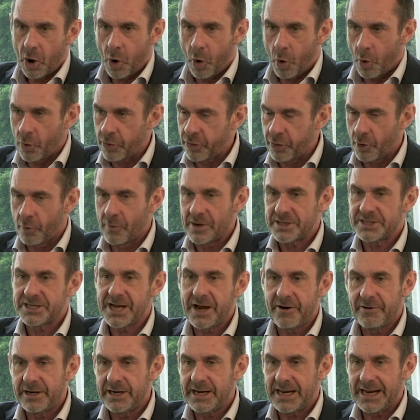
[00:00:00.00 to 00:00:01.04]

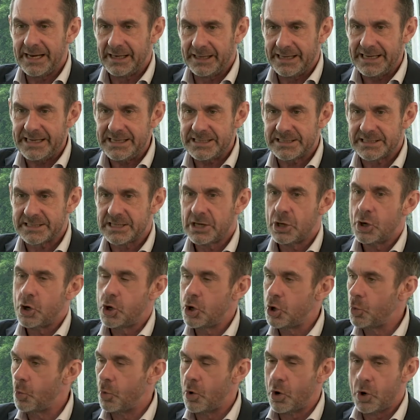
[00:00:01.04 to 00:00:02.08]
authoritarian elites
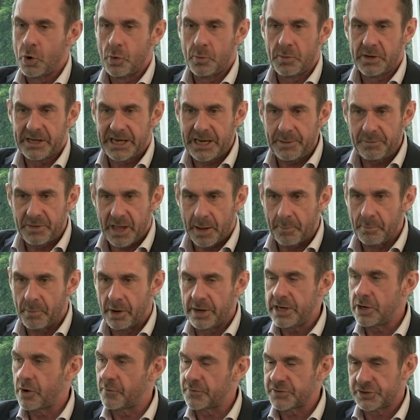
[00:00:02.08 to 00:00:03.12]
who keep their
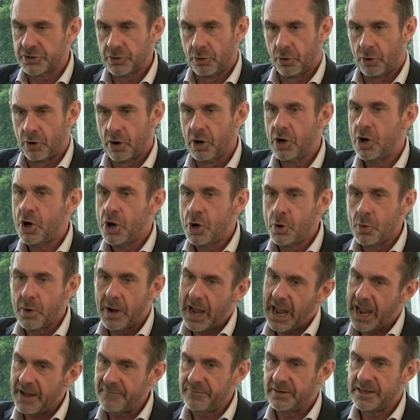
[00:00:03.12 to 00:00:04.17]
money offshore, who are
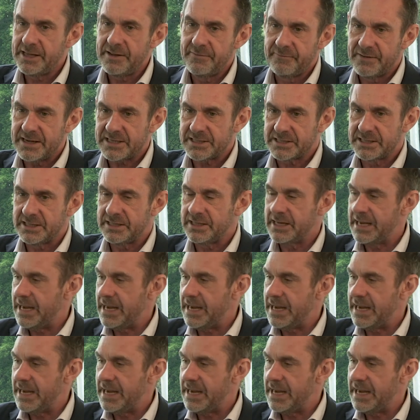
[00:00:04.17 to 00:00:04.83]
heavily invested